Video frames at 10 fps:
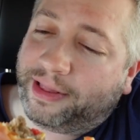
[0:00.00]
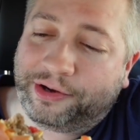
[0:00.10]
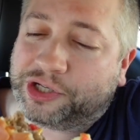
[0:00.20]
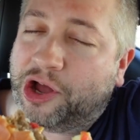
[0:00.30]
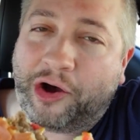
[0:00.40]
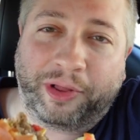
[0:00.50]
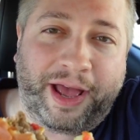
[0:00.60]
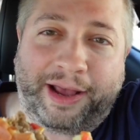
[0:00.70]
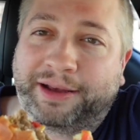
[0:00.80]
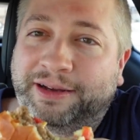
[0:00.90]
there's no
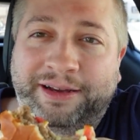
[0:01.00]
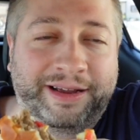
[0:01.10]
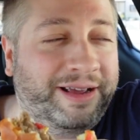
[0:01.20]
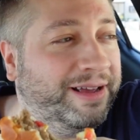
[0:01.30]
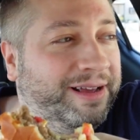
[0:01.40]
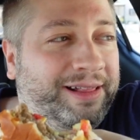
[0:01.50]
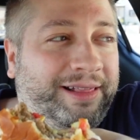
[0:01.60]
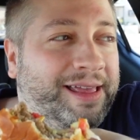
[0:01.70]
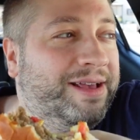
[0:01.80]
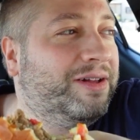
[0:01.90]
like
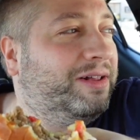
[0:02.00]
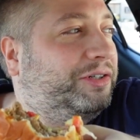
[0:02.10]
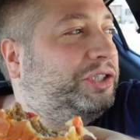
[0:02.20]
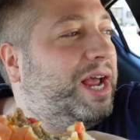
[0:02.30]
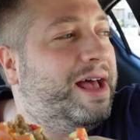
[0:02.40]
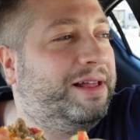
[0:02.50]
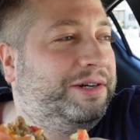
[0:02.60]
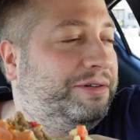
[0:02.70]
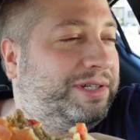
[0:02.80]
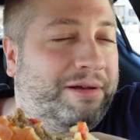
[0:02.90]
legal
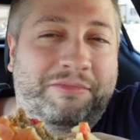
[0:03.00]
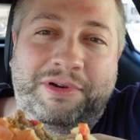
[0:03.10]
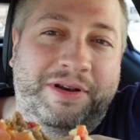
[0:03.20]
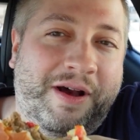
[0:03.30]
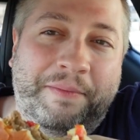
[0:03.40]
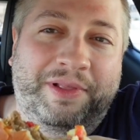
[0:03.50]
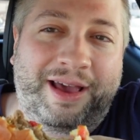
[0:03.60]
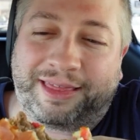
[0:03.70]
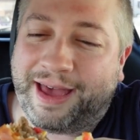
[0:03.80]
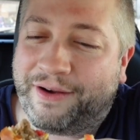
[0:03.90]
challenge or something dumb
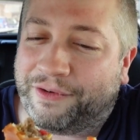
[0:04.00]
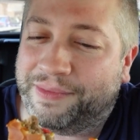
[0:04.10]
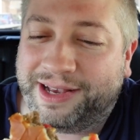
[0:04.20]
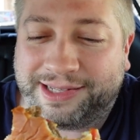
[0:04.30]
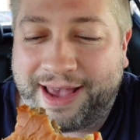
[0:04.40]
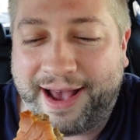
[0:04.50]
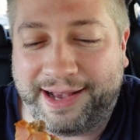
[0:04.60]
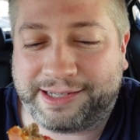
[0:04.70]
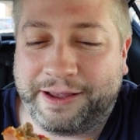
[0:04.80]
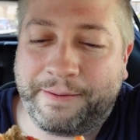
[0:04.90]
like that from these
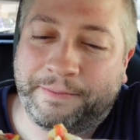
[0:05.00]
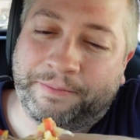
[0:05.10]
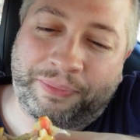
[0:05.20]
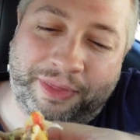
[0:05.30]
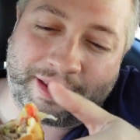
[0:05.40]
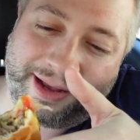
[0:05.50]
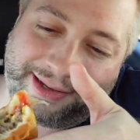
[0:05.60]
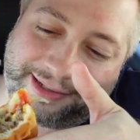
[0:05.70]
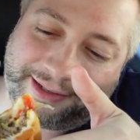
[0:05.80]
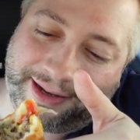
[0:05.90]
guys.
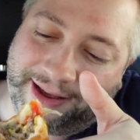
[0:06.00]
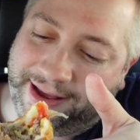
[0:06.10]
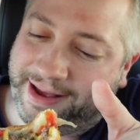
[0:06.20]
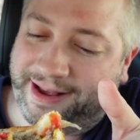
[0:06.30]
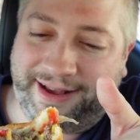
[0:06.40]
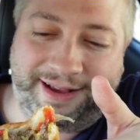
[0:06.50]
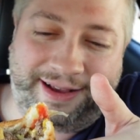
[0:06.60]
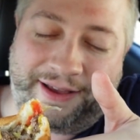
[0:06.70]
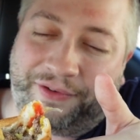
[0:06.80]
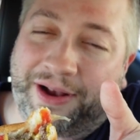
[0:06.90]
Because
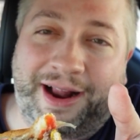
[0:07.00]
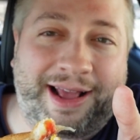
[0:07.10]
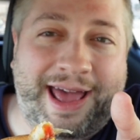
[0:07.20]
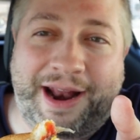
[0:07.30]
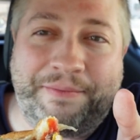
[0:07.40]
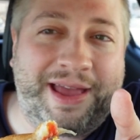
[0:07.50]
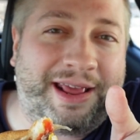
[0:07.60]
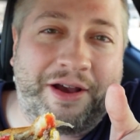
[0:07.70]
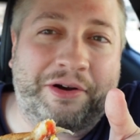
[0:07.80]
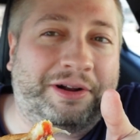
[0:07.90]
if you're gonna get a
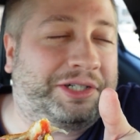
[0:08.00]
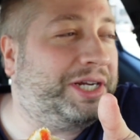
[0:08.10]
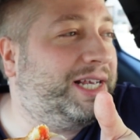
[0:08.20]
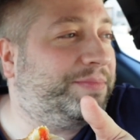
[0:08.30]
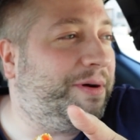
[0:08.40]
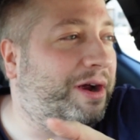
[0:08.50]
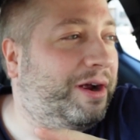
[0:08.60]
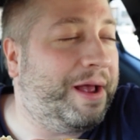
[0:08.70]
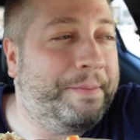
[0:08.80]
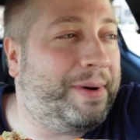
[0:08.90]
mediocre
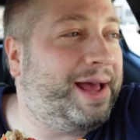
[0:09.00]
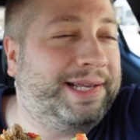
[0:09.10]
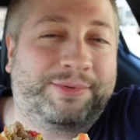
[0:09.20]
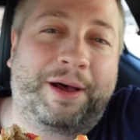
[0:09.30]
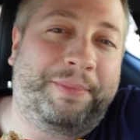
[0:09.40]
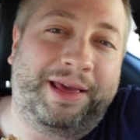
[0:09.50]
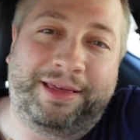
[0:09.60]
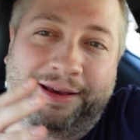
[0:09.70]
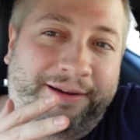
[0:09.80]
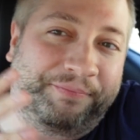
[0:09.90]
cheeseburger, it might as well be
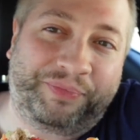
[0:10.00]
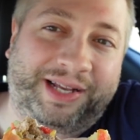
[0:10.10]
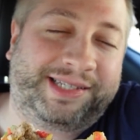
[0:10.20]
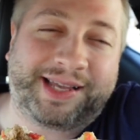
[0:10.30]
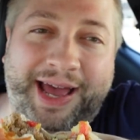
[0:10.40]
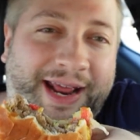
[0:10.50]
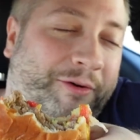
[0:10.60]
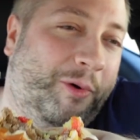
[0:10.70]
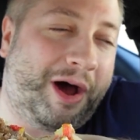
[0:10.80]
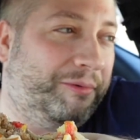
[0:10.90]
the
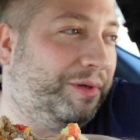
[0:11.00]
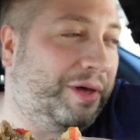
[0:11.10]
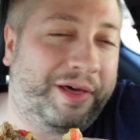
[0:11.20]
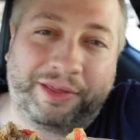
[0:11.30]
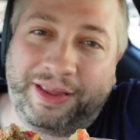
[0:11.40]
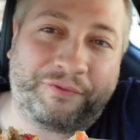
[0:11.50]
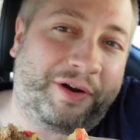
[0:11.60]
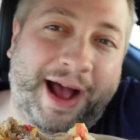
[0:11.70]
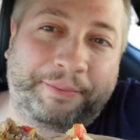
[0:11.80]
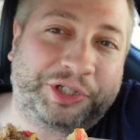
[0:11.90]
exciting one with all the
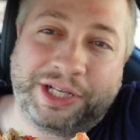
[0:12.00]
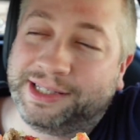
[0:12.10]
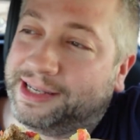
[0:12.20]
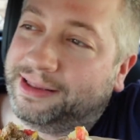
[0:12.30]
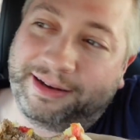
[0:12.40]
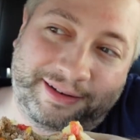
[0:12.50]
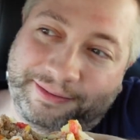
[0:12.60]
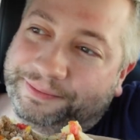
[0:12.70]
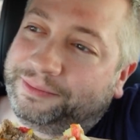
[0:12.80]
different options and the